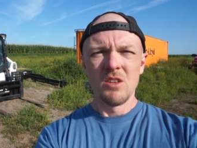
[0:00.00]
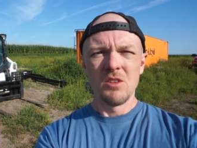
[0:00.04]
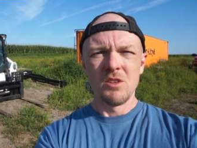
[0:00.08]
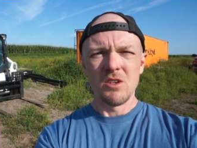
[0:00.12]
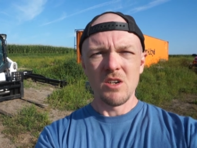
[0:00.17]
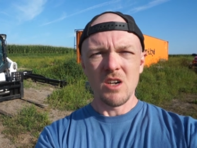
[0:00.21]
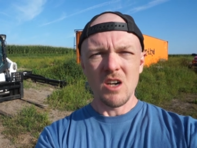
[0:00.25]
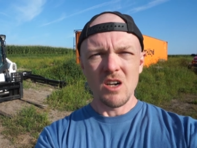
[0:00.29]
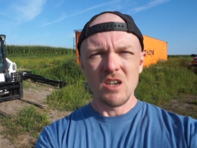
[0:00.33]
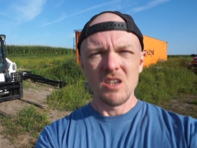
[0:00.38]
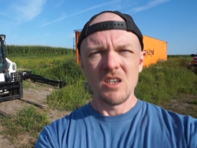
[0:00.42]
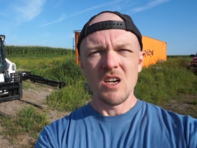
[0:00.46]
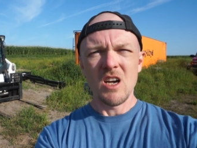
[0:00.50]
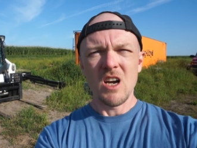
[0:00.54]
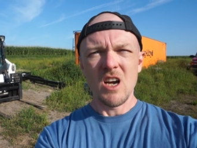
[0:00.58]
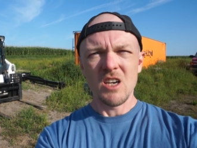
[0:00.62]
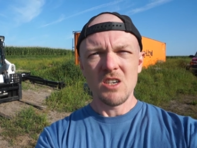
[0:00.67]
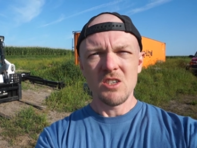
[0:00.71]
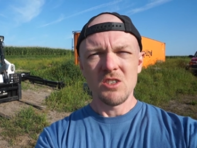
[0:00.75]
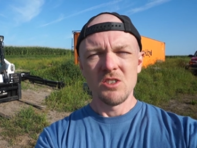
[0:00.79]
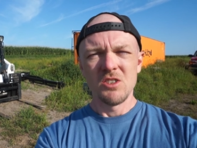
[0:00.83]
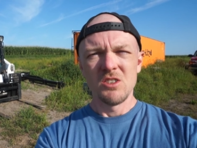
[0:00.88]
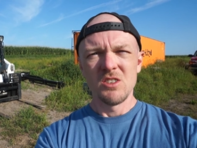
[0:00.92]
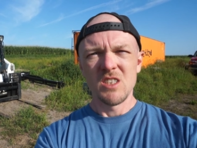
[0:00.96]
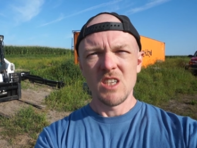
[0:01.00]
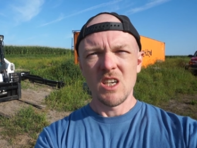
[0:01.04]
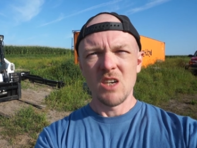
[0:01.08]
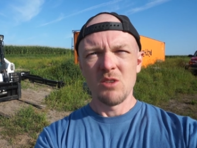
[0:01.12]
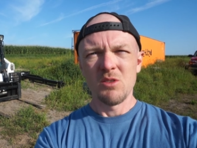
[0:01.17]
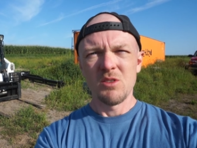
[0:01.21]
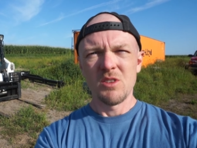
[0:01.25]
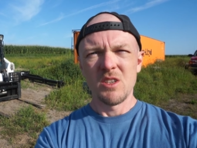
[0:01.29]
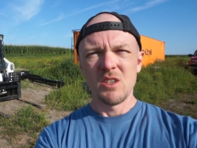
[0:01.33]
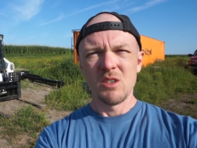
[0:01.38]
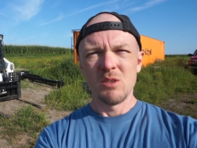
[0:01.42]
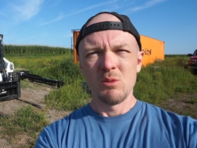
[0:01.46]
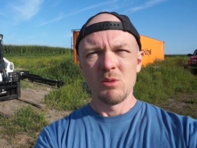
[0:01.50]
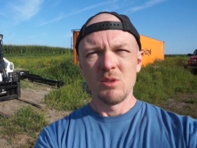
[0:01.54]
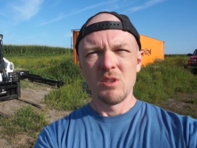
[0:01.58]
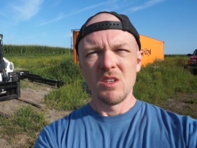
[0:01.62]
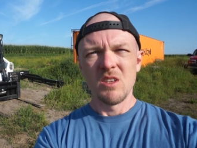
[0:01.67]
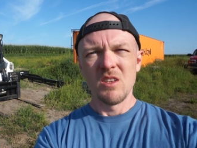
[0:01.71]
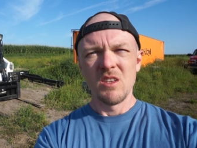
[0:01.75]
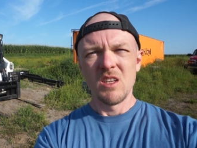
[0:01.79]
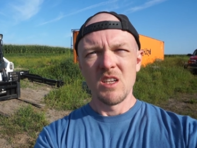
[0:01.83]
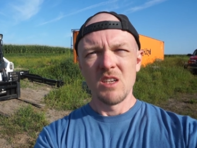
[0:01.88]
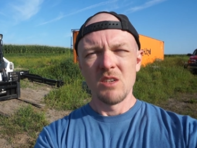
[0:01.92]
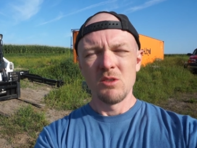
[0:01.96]
There are auctions out there where
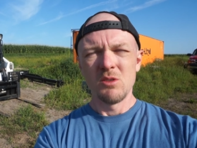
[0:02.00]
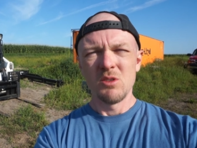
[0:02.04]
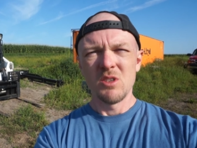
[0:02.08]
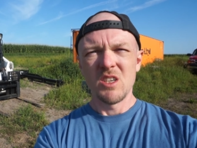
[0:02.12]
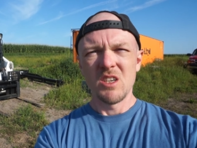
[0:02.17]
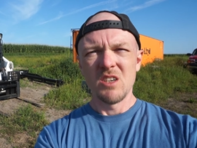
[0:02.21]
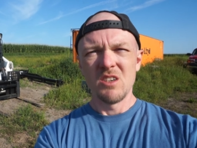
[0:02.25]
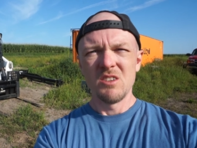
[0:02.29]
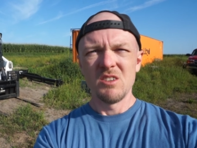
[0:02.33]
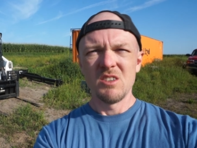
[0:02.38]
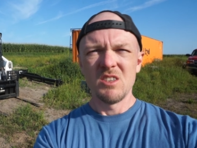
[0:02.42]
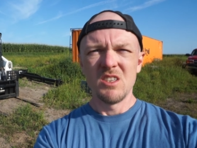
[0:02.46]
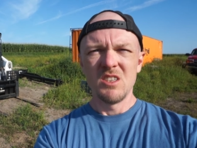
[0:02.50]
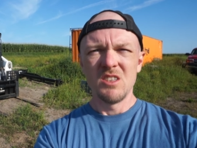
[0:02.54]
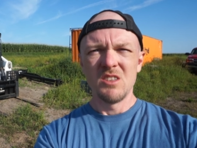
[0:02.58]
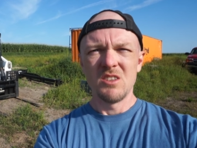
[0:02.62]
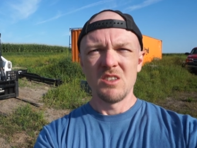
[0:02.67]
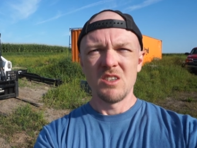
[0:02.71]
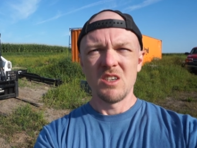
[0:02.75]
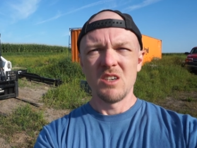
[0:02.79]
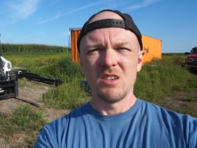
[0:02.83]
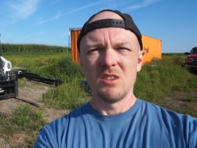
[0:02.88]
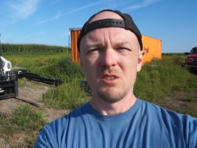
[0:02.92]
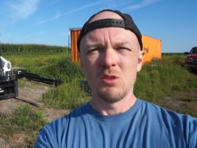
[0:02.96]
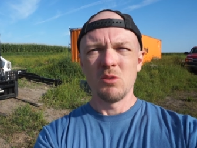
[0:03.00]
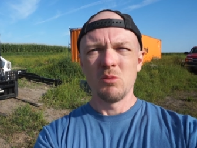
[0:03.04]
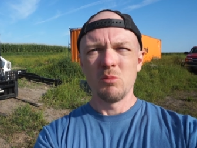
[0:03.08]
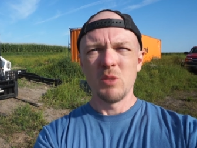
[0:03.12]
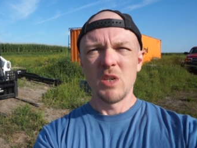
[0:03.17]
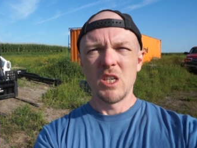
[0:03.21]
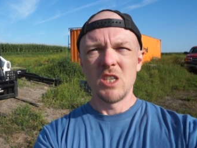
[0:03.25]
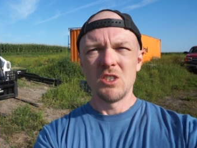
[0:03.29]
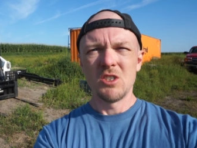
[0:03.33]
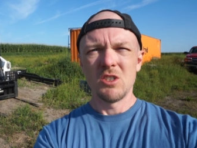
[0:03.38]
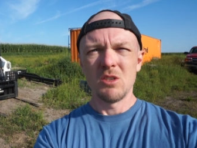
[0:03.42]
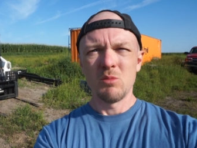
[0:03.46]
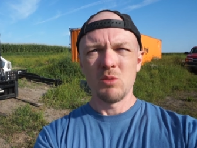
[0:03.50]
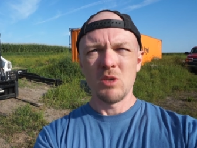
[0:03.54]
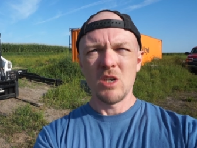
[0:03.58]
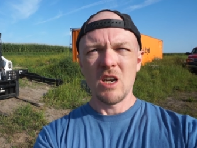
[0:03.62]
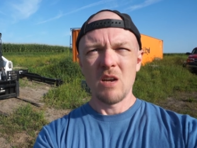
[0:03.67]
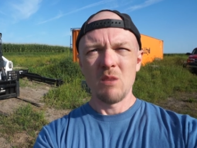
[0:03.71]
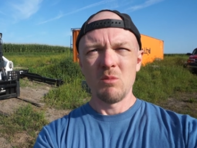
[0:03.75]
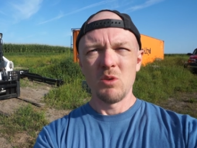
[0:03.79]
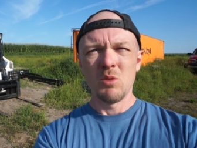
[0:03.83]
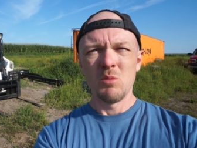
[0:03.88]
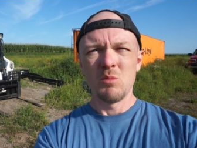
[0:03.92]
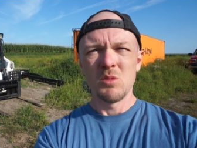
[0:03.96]
they do guarantee there are no major
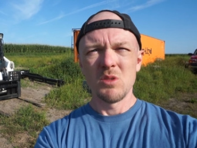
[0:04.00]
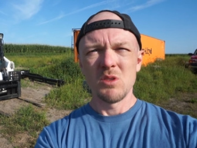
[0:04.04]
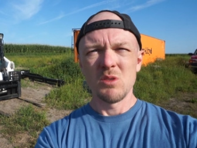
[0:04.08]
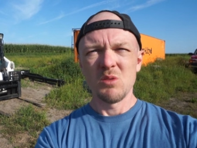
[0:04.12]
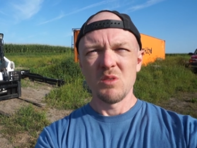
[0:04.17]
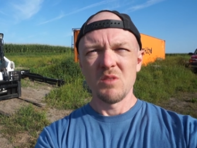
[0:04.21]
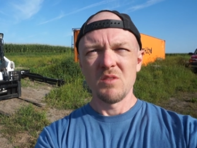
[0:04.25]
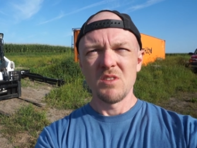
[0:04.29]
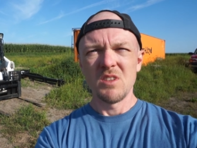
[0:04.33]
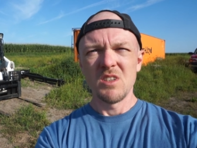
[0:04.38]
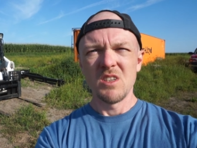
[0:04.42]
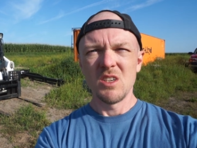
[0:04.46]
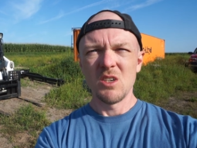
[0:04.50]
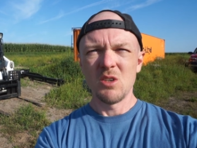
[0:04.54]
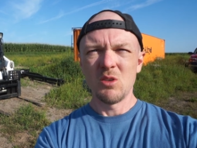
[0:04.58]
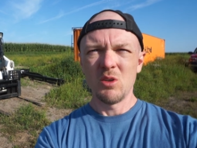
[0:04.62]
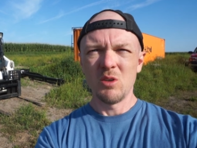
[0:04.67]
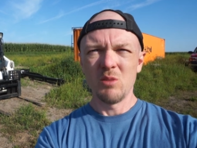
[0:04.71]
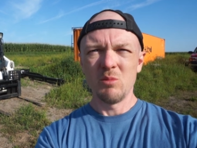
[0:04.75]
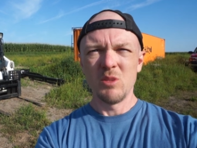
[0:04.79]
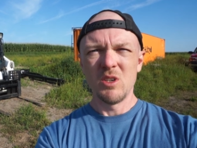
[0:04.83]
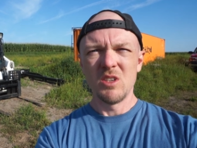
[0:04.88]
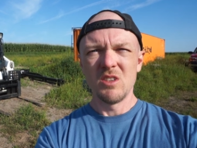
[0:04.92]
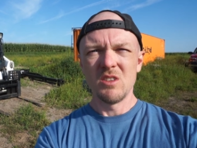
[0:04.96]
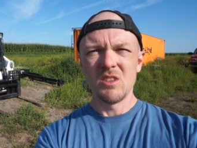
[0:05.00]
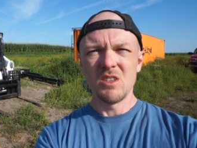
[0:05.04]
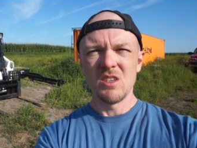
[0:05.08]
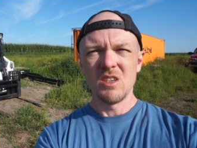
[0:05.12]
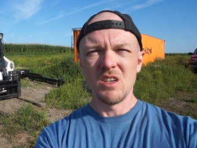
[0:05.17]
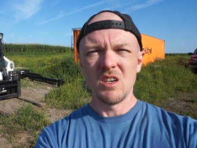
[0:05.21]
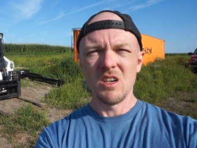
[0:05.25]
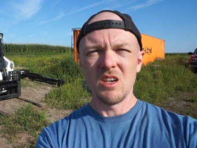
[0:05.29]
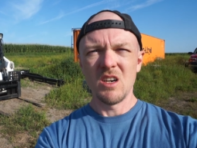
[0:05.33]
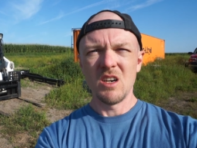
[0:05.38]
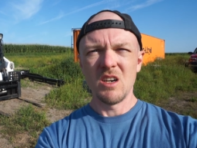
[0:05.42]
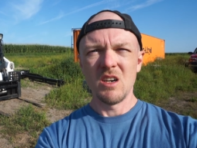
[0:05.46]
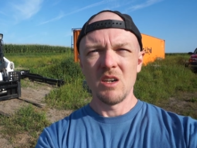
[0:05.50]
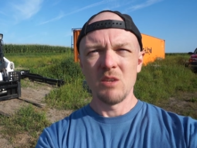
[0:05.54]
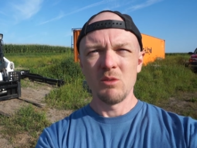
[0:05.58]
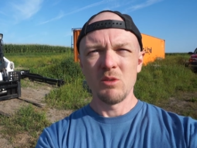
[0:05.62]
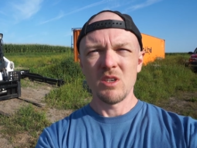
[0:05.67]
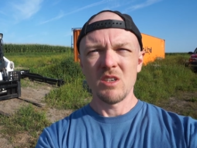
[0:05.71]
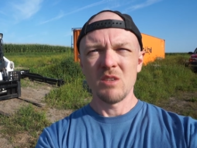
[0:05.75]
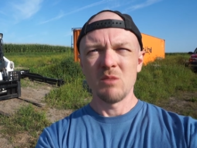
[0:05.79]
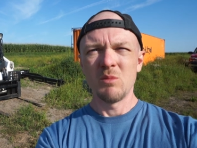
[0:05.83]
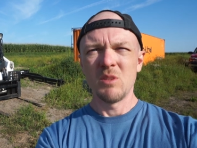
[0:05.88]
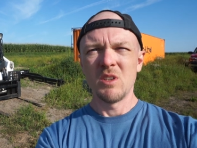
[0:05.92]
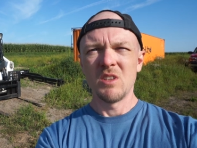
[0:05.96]
problems with the equipment. Uh, I
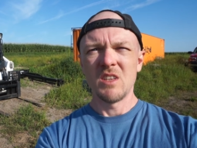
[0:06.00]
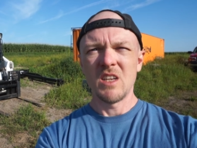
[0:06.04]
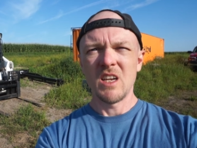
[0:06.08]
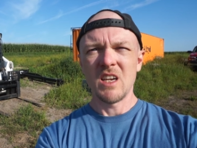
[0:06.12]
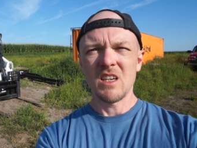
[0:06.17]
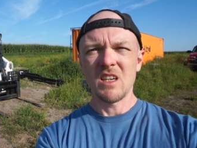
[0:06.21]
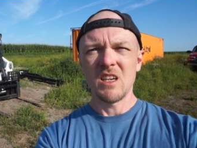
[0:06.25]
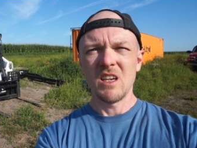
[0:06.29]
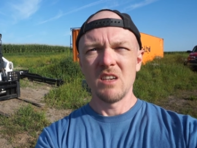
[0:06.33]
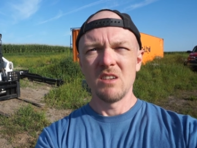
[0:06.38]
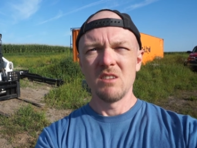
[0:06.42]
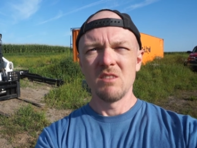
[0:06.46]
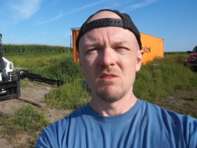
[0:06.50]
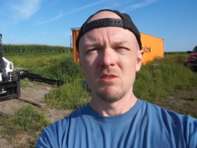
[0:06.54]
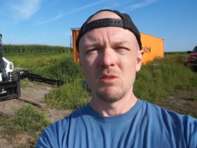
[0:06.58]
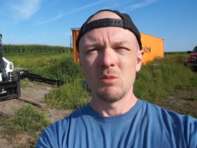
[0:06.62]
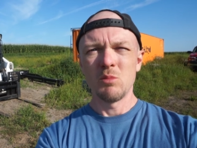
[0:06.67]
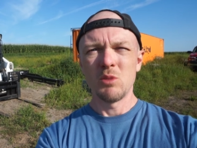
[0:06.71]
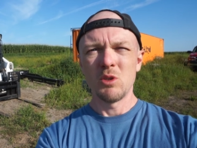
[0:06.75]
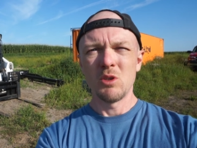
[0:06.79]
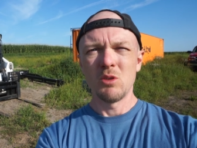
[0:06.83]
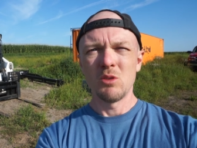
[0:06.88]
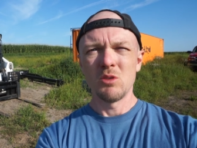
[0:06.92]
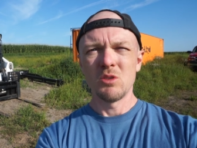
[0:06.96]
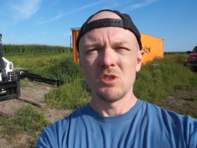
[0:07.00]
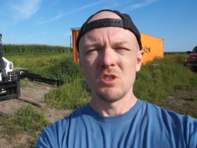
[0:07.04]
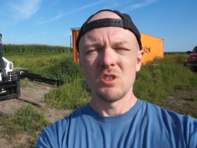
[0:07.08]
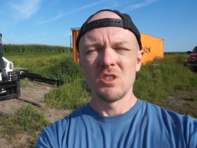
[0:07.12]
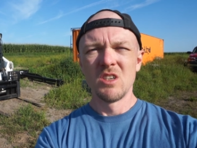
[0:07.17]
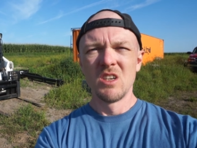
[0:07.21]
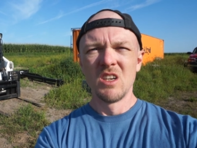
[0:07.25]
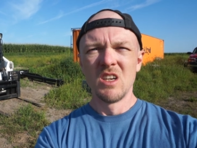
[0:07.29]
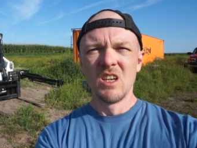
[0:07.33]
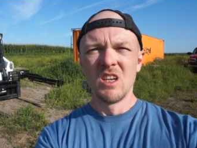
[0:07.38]
recommend that kind of approach.